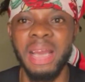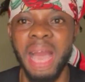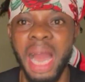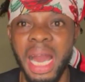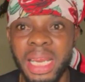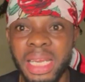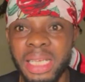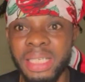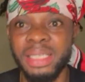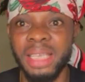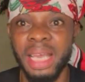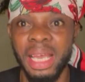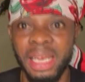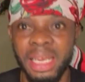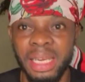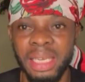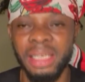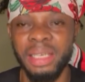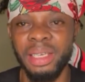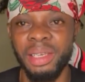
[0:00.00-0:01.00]

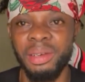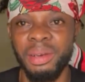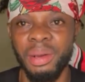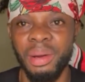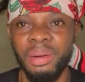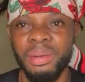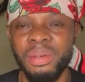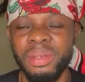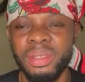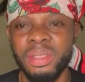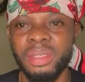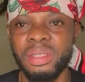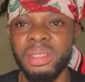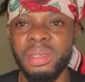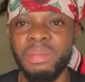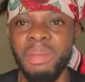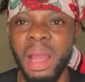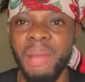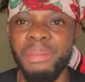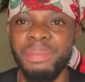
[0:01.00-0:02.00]
allegedly, you know,
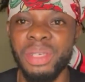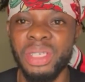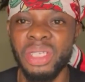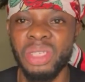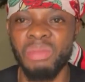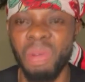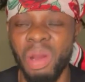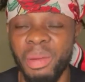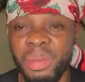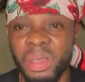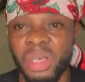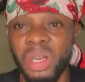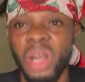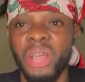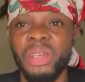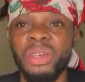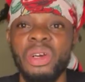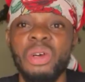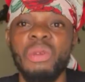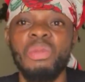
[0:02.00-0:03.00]
it might be small
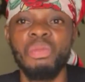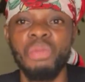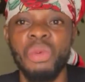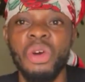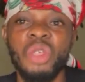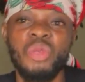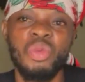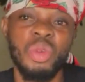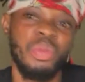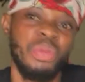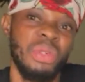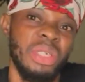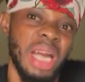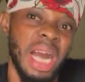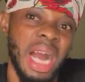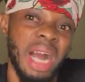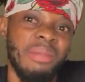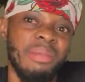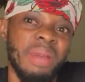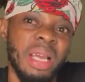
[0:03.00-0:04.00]
because, you know, most people
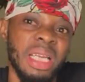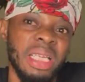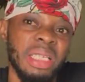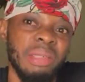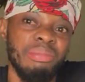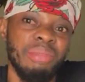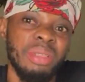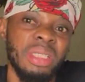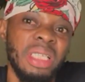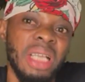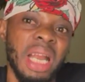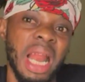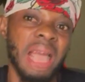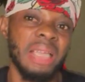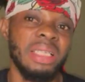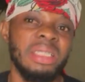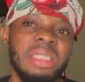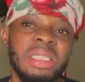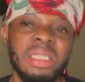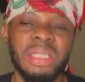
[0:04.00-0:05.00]
that are very big
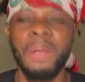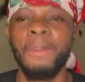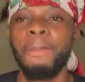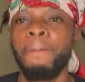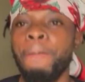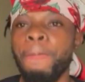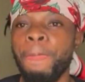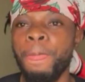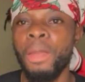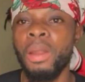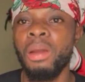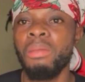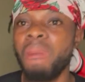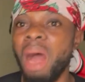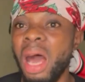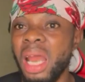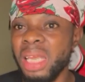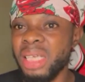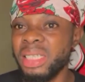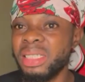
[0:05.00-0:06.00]
like this,
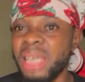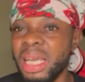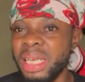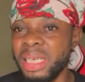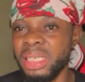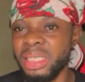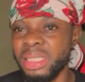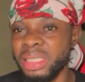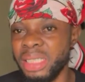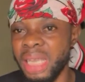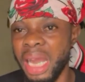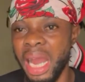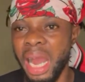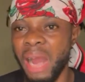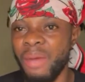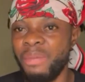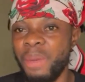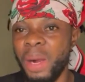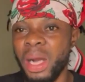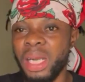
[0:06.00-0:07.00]
allegedly
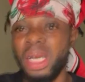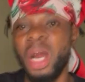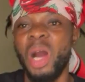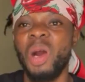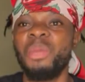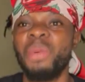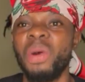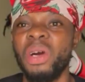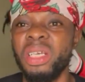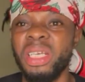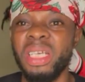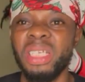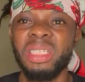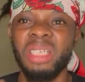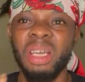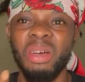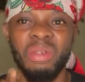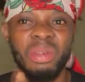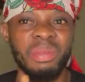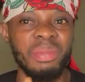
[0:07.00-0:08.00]
their powder upon
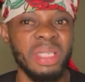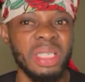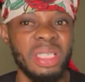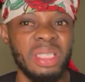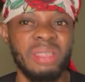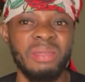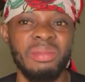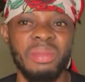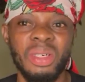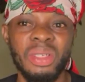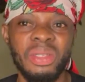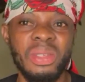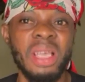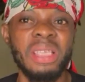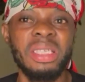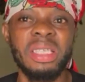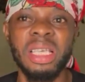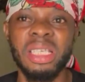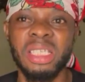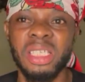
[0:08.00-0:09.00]
nature will be small. So
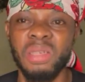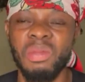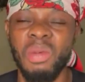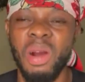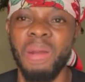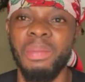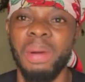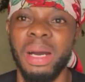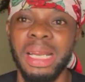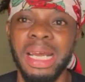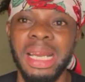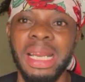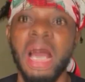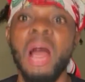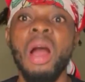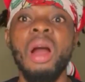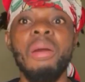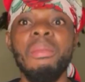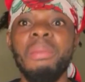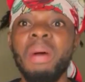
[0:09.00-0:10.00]
it's a small
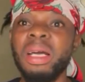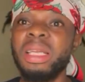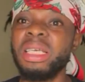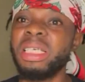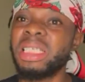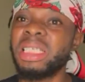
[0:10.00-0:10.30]
banana. But the